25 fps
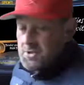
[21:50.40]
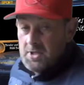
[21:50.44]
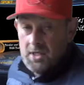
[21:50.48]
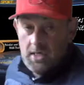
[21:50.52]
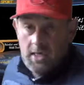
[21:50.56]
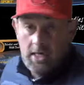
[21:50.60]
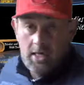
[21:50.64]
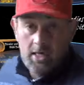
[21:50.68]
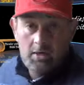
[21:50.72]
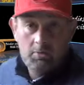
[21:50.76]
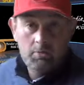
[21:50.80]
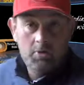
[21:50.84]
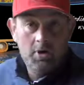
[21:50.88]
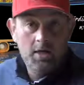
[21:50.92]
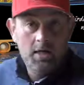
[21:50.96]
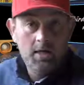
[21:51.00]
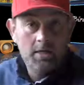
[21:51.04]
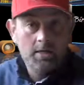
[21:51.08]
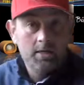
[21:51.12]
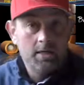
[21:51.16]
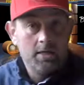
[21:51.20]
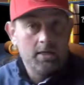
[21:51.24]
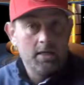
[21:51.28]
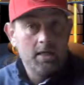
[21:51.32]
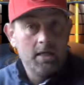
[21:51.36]
there, what
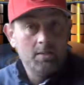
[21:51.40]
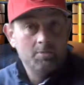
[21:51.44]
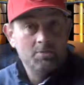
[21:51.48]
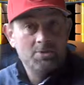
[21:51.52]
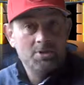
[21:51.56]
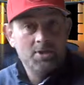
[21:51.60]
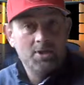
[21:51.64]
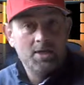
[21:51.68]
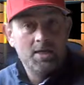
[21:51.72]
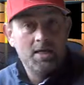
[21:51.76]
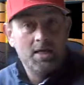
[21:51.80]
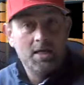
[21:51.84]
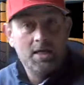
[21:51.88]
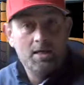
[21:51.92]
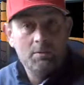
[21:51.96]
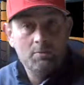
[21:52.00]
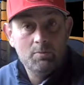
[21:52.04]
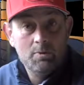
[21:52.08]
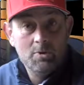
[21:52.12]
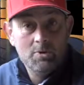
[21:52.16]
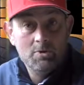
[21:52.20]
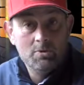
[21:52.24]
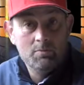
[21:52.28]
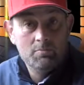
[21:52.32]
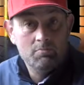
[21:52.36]
handicaps are there, and
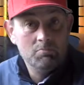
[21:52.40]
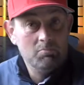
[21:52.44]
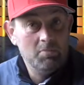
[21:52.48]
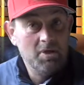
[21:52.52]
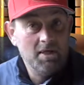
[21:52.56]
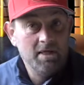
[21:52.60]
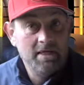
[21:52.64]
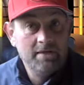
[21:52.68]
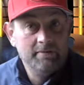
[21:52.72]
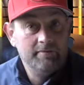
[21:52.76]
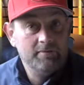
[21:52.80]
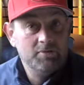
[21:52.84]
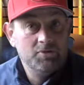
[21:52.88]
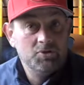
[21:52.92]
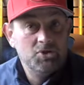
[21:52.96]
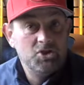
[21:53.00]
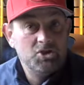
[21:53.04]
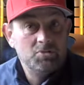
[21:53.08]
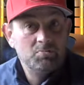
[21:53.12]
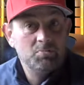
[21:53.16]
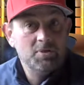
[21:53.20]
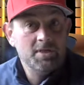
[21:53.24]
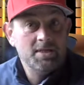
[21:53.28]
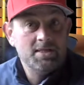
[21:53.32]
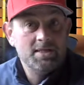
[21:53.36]
we'll may even
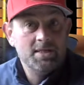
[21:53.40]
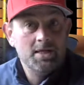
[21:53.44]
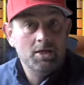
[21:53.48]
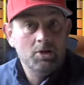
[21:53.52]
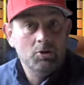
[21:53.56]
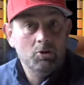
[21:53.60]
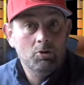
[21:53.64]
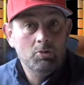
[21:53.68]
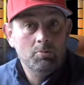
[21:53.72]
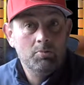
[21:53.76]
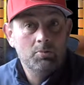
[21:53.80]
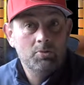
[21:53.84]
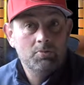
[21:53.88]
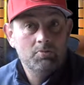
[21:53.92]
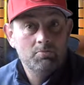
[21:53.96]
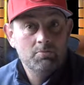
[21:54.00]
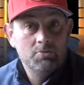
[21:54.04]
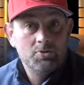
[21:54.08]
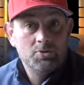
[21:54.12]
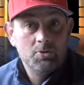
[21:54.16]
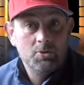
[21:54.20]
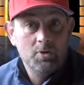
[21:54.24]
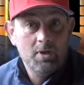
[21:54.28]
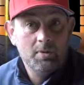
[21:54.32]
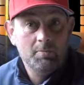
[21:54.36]
split it up.
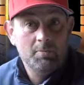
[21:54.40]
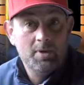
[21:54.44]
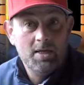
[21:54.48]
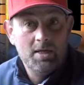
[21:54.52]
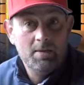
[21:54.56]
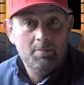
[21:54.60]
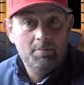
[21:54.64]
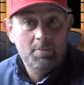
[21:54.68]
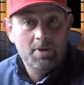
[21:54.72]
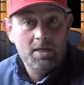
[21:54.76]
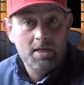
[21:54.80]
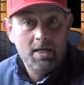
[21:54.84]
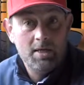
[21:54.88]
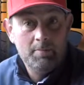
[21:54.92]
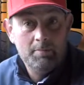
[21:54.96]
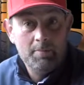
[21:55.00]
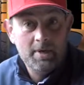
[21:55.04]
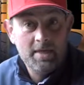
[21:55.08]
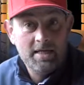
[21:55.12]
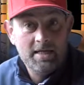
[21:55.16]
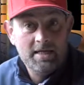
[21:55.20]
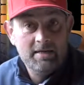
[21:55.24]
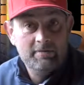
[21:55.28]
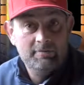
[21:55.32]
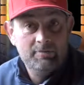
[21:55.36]
So it
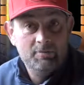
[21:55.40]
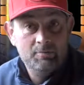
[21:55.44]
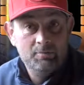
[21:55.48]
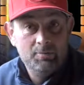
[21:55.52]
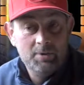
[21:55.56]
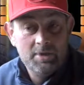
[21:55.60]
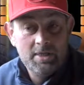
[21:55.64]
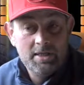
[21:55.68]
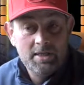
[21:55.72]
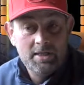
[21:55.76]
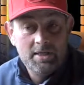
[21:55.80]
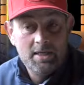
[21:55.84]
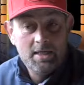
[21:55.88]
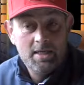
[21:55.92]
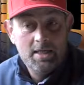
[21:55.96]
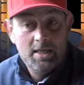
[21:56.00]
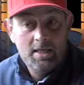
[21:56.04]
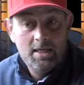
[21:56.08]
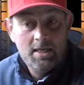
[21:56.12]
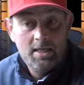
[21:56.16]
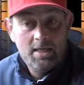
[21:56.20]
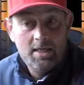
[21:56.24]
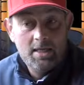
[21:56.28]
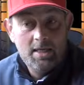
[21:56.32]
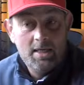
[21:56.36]
may even be
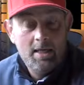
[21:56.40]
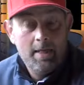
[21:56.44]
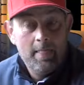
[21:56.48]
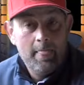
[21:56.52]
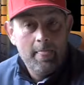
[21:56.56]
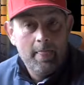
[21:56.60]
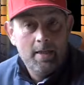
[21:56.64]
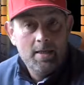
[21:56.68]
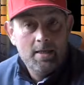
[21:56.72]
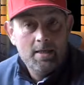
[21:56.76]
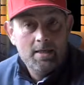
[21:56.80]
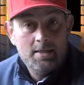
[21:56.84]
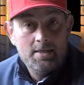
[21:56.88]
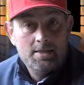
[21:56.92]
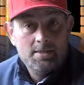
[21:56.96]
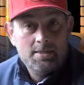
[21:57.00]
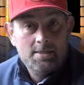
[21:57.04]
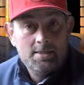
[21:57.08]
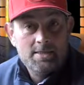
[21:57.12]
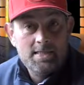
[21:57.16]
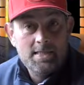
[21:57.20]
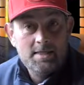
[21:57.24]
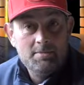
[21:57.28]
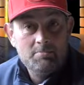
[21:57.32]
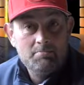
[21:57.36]

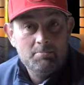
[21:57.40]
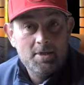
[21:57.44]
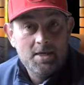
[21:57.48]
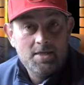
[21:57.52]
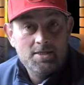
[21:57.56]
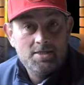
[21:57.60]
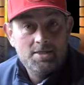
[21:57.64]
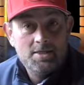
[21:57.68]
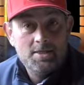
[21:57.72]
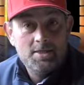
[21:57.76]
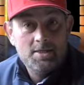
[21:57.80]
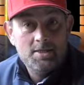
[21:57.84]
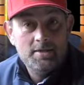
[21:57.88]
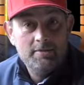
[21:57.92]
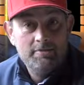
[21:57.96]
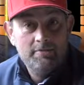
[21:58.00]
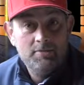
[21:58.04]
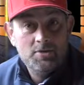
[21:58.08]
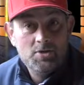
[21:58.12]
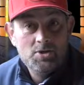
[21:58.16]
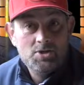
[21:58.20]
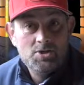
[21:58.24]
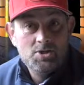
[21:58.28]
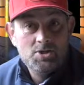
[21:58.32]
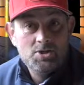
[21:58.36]
Team Bazza
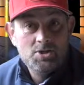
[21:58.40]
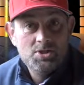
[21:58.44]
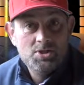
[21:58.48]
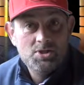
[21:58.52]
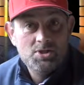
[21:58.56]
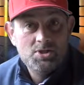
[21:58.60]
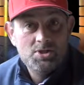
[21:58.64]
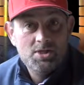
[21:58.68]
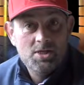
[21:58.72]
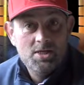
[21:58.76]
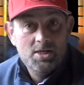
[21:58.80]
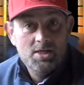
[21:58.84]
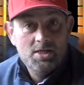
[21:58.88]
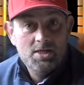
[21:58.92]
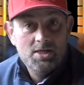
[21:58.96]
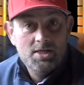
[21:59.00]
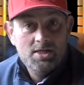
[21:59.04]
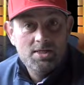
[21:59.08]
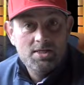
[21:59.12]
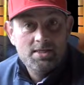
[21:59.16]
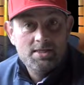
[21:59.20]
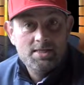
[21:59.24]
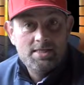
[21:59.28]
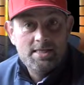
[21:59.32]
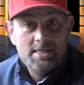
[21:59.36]
versus
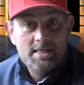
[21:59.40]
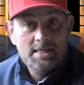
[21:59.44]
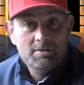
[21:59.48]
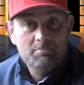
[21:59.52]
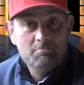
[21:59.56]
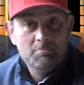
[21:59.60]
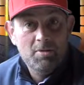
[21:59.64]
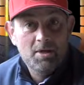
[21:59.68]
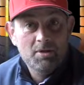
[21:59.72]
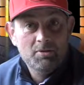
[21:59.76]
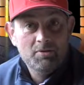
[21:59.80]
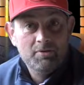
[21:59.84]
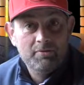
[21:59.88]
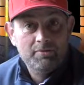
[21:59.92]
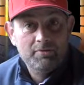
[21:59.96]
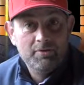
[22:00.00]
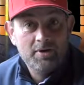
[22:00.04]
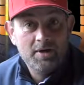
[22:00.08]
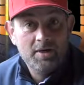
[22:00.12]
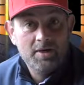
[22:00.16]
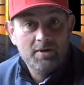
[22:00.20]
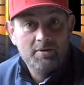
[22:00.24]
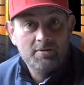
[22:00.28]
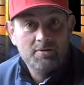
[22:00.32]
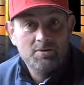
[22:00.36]
Team
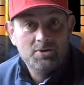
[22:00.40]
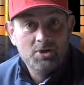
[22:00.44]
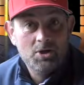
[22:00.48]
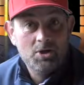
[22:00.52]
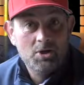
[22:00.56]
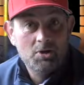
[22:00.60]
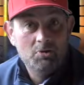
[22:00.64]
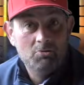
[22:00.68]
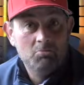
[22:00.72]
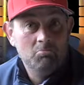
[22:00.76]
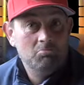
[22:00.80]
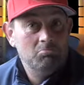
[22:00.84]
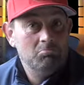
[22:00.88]
Belfry. So